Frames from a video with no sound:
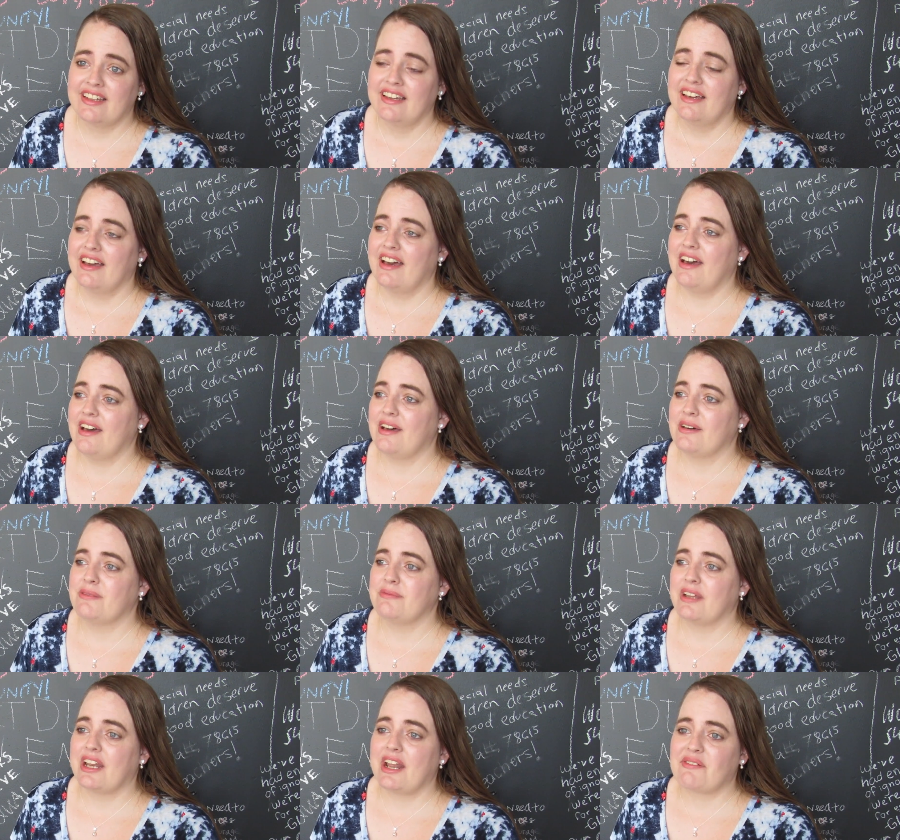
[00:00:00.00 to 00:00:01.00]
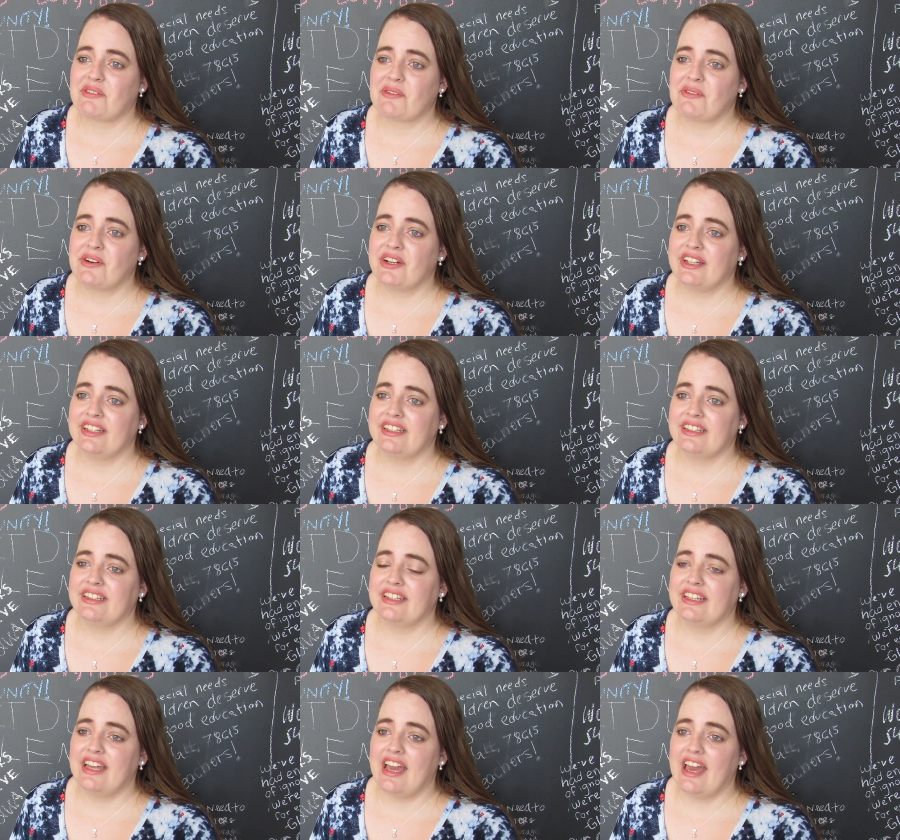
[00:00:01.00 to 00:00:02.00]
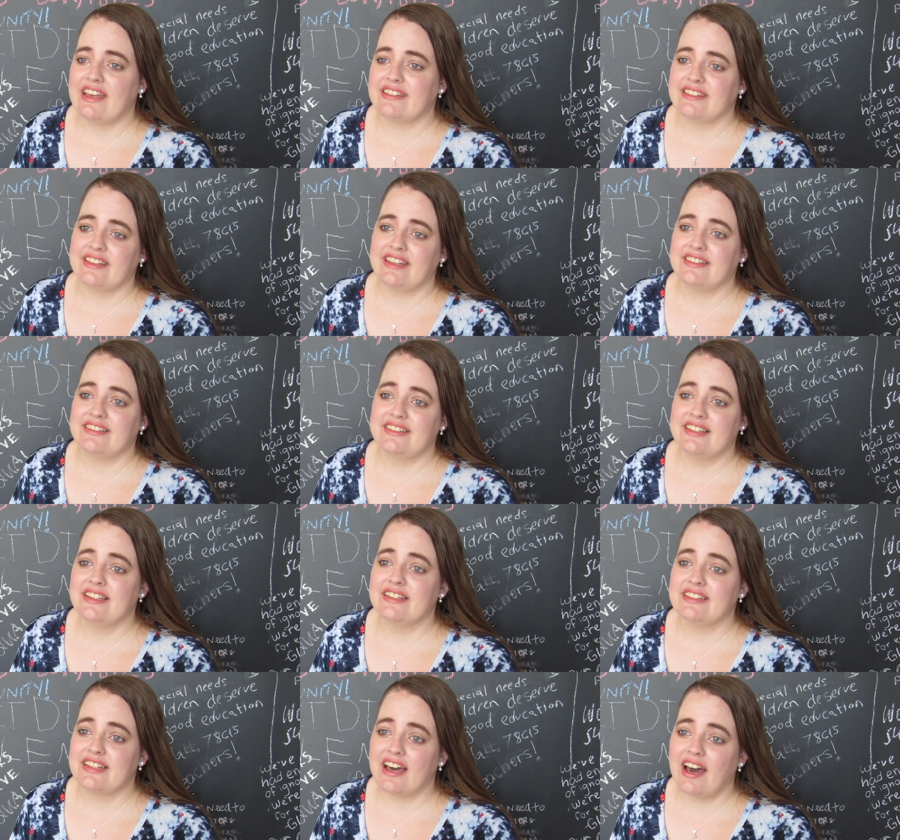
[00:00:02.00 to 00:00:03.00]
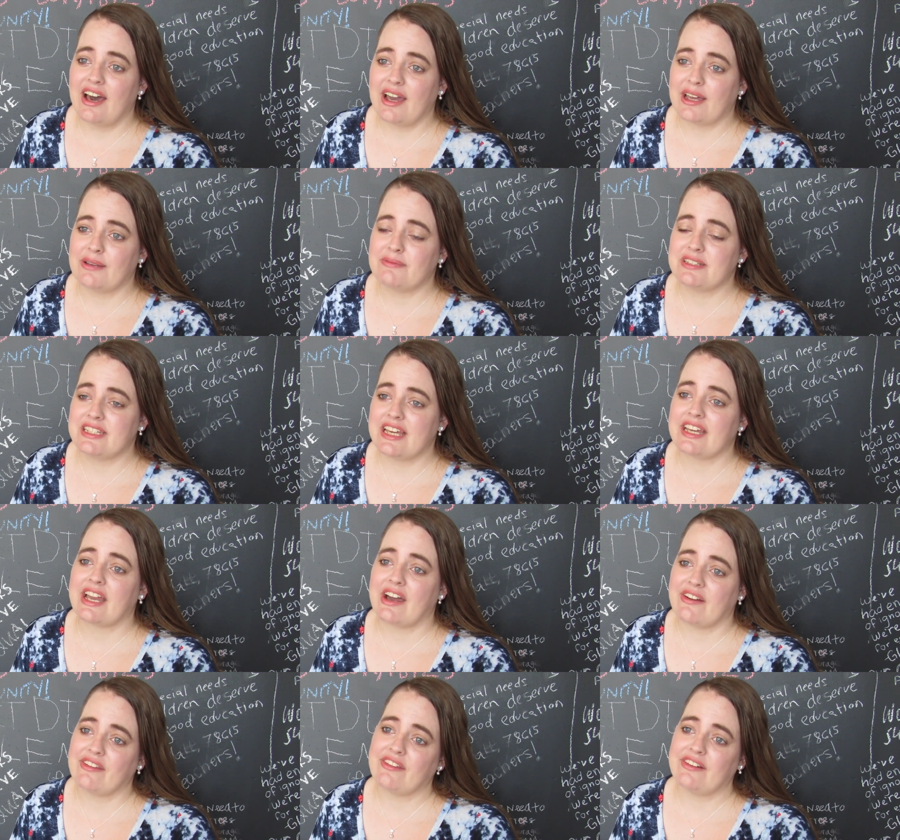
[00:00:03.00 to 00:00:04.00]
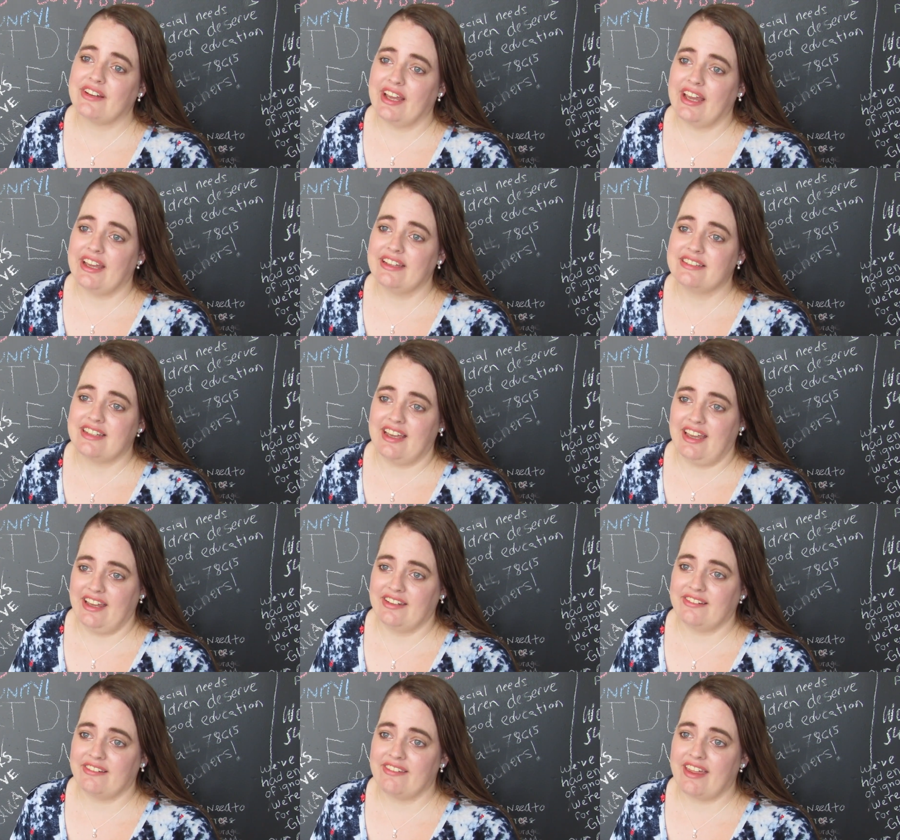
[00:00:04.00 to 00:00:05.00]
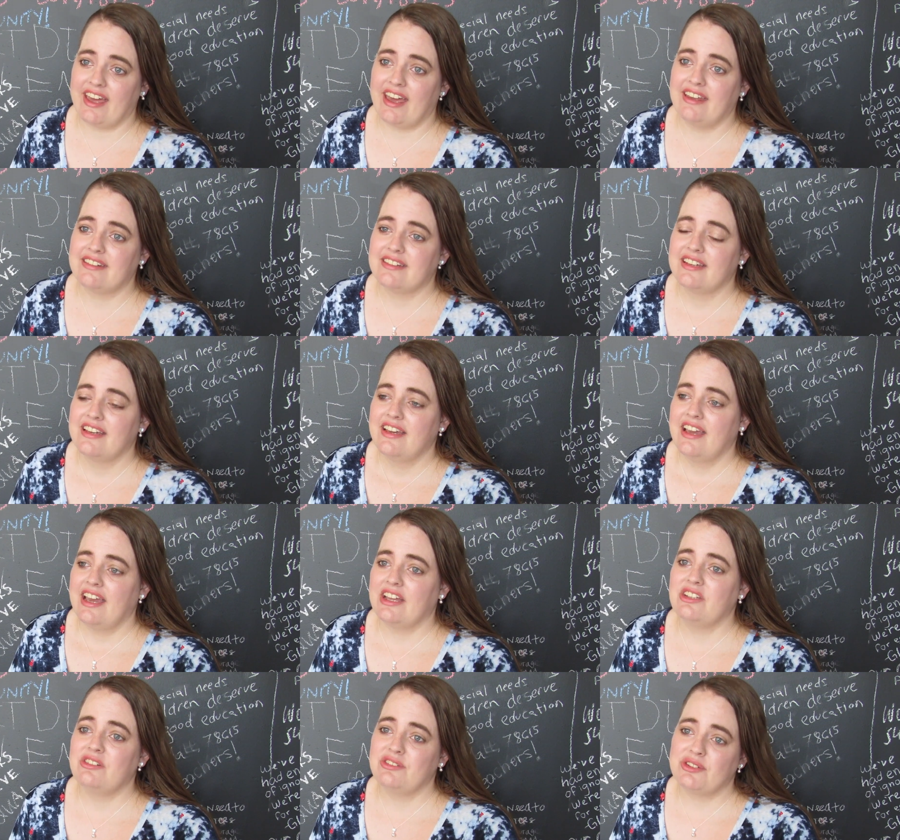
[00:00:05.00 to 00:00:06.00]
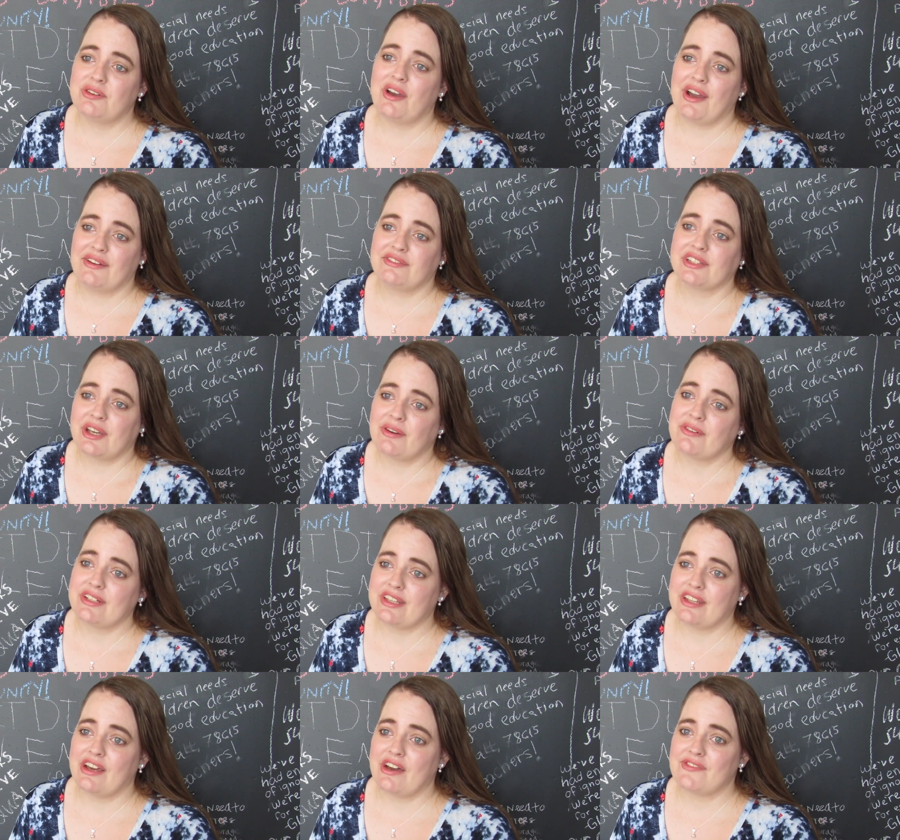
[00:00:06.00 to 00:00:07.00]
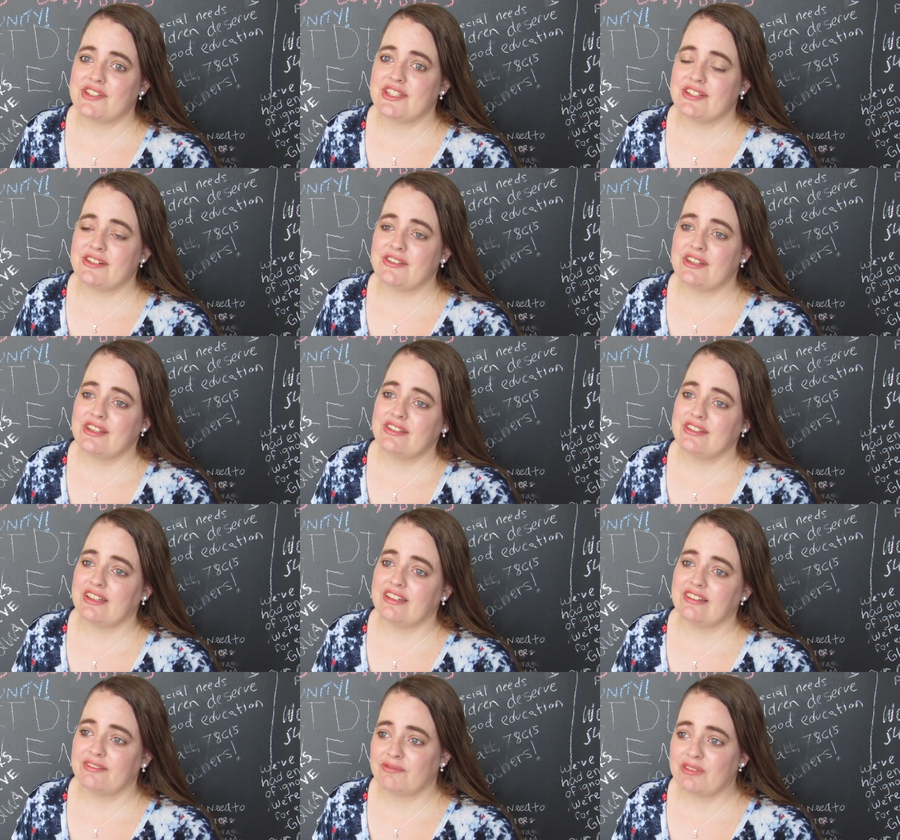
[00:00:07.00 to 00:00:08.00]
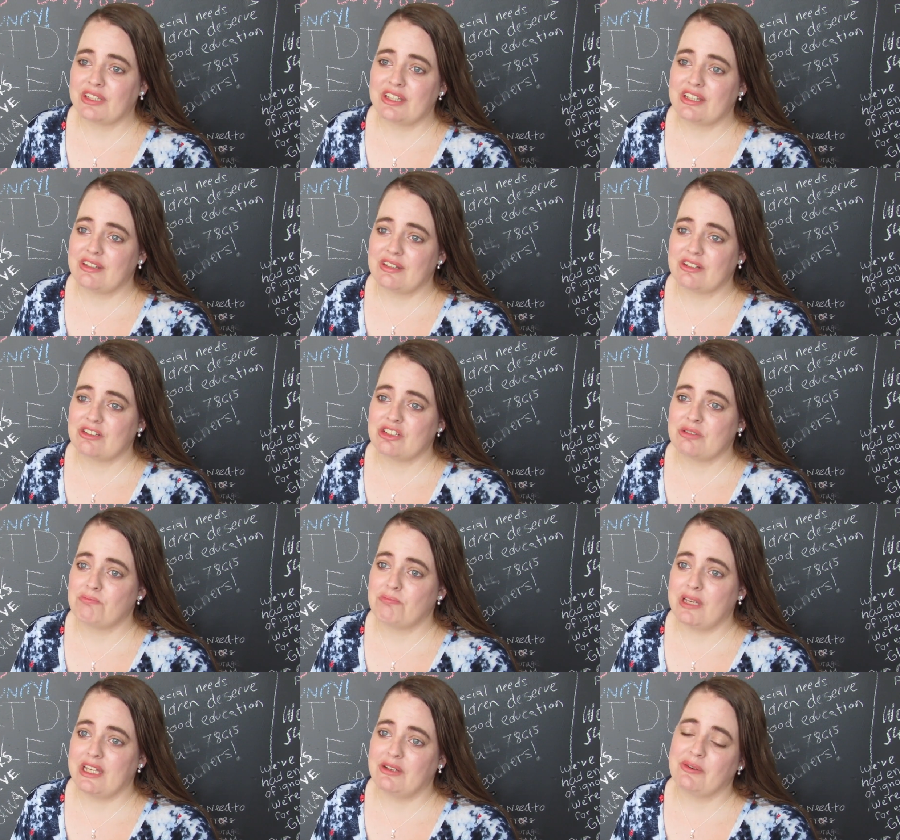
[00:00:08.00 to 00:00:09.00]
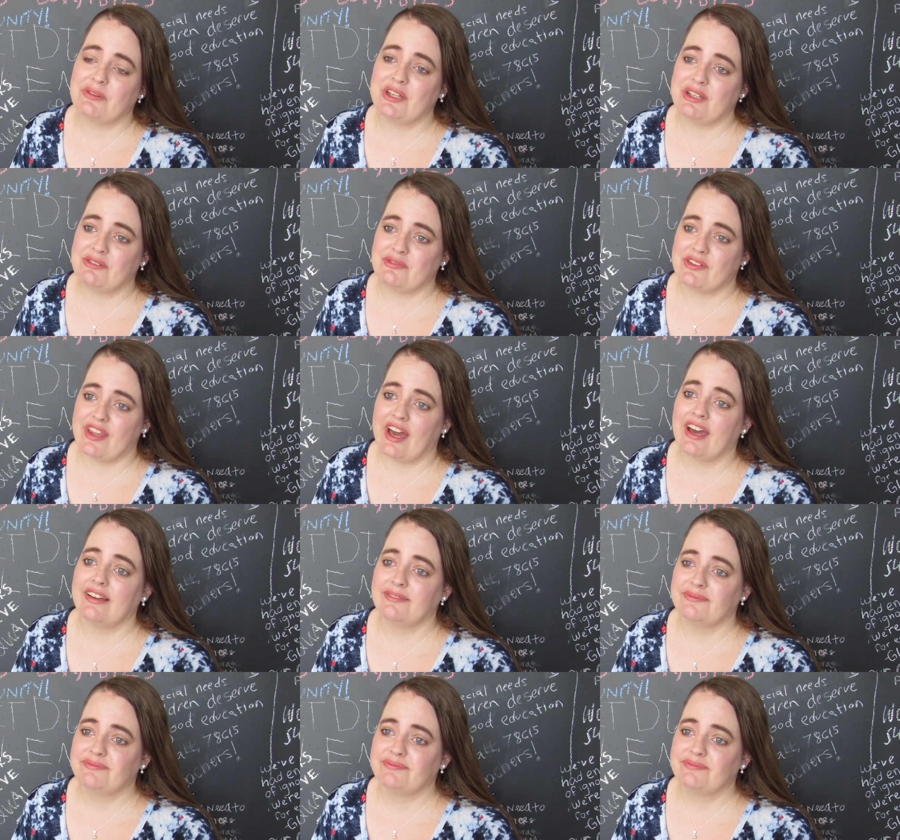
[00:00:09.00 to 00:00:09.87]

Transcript: Not everyone has the time to take out of their day to handle that. And you do have to go into the office to do this, and really there should be no need for that.